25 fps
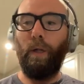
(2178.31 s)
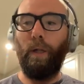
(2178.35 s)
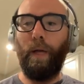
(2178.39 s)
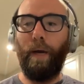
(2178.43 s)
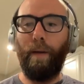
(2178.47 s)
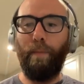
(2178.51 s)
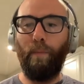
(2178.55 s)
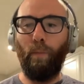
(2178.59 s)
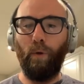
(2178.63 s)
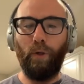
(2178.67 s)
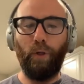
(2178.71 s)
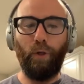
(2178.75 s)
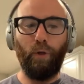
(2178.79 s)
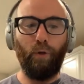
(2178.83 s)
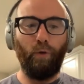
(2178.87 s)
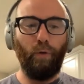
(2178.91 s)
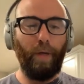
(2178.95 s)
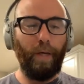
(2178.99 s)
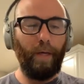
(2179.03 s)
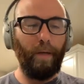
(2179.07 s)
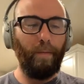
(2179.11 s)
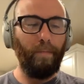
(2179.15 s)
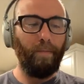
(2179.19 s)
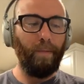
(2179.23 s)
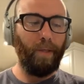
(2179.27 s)
a lot more
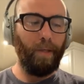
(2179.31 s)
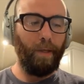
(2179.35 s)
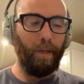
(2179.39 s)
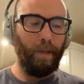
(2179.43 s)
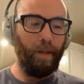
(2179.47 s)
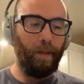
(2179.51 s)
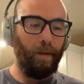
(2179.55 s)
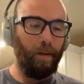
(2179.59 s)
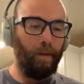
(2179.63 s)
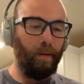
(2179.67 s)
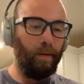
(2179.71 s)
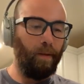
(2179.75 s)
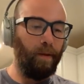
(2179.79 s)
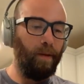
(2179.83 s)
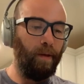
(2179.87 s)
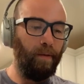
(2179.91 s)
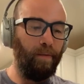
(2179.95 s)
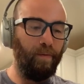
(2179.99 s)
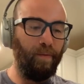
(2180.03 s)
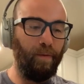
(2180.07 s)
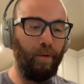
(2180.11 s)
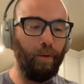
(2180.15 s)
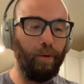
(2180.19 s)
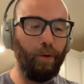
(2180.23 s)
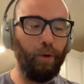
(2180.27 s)
streams in
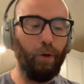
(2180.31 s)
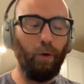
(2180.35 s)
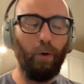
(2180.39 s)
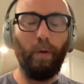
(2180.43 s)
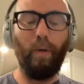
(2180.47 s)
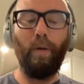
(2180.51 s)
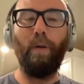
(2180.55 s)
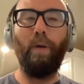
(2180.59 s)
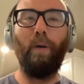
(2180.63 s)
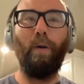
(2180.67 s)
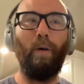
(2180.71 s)
the future,